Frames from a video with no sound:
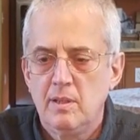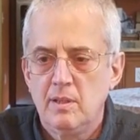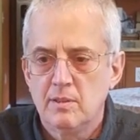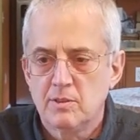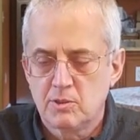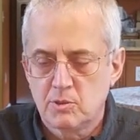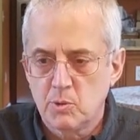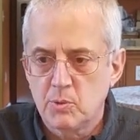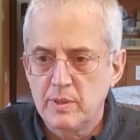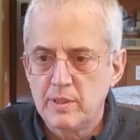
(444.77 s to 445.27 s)

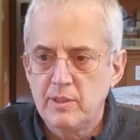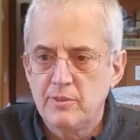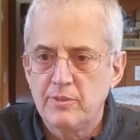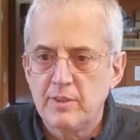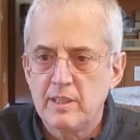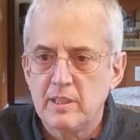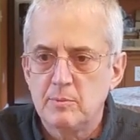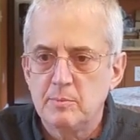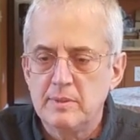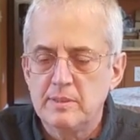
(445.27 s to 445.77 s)
story
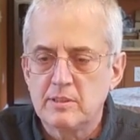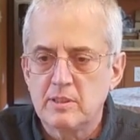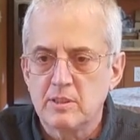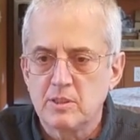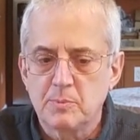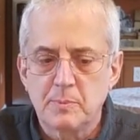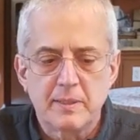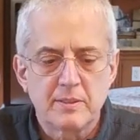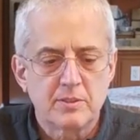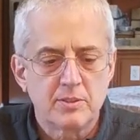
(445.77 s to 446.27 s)
developments,
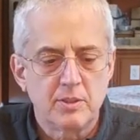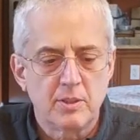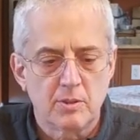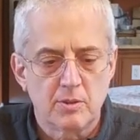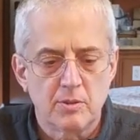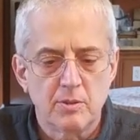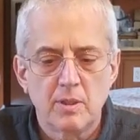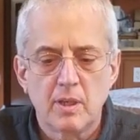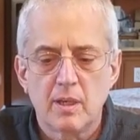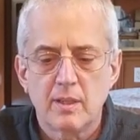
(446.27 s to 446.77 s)
especially
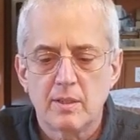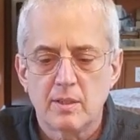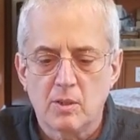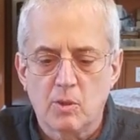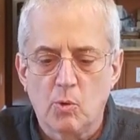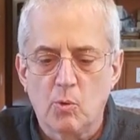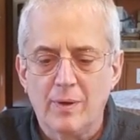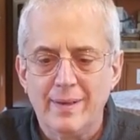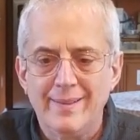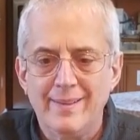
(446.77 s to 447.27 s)
early on, are
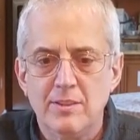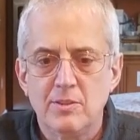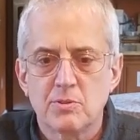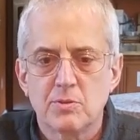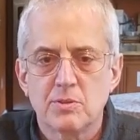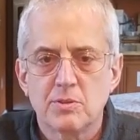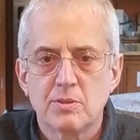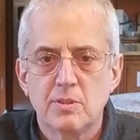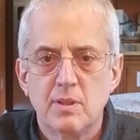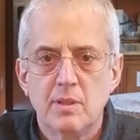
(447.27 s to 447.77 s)
quite
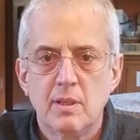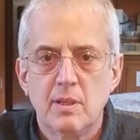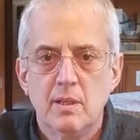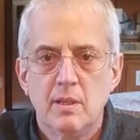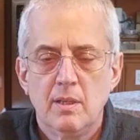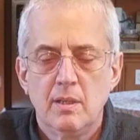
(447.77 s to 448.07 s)
interesting.